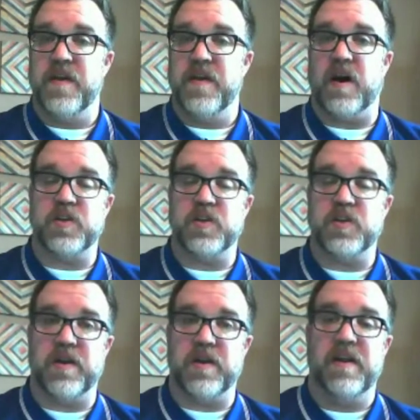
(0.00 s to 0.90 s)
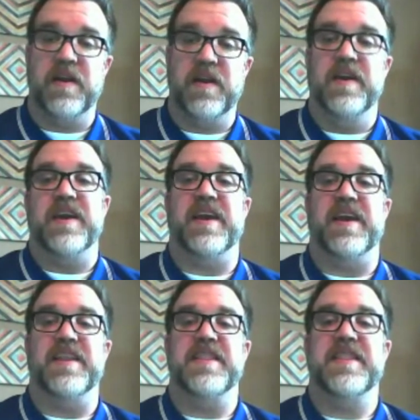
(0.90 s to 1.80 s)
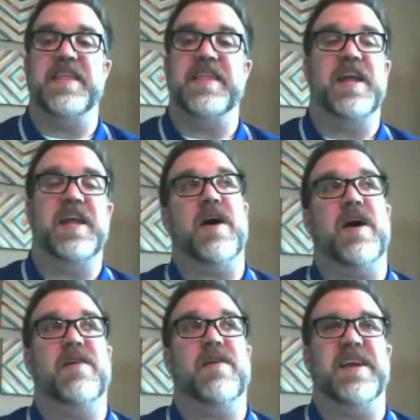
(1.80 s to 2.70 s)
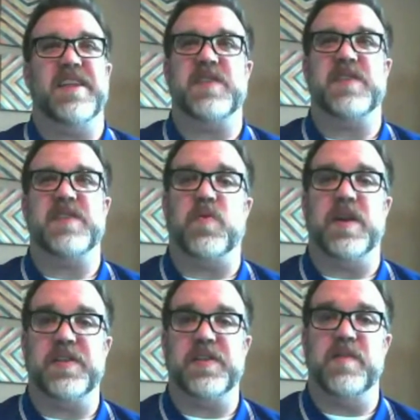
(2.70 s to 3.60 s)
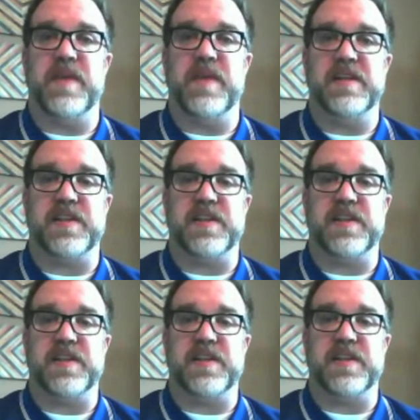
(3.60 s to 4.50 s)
on Twitter, and then about, I think it was like 20, 30 minutes later, I